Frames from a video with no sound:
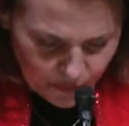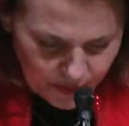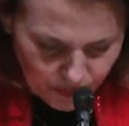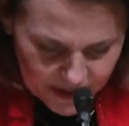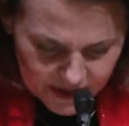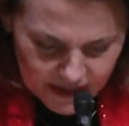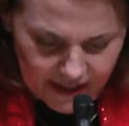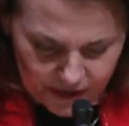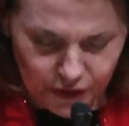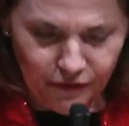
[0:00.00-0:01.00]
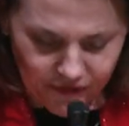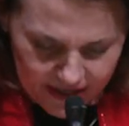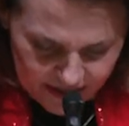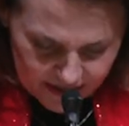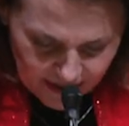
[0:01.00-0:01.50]
We reason that good
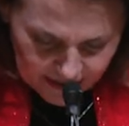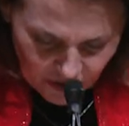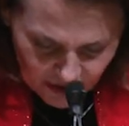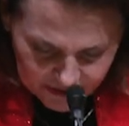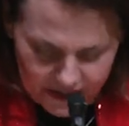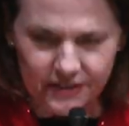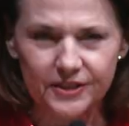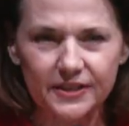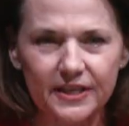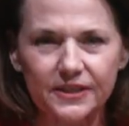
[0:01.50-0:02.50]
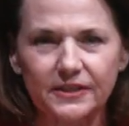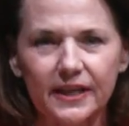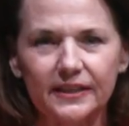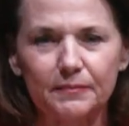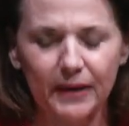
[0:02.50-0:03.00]
faith dialogue is
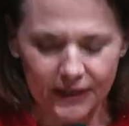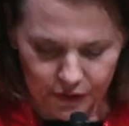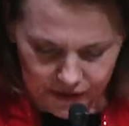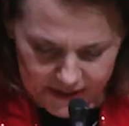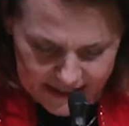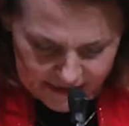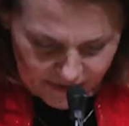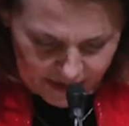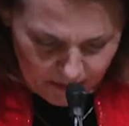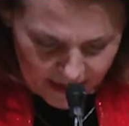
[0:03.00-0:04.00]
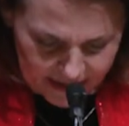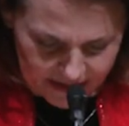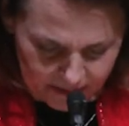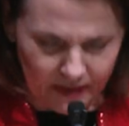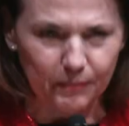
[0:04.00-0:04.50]
necessitated by good
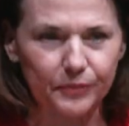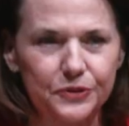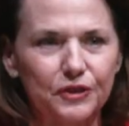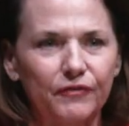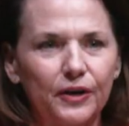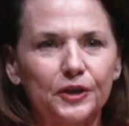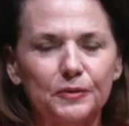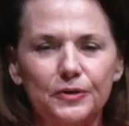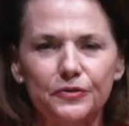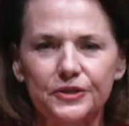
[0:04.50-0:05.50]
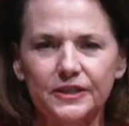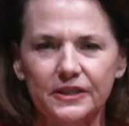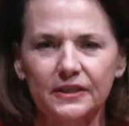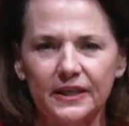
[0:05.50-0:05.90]
civic-minded members of our community,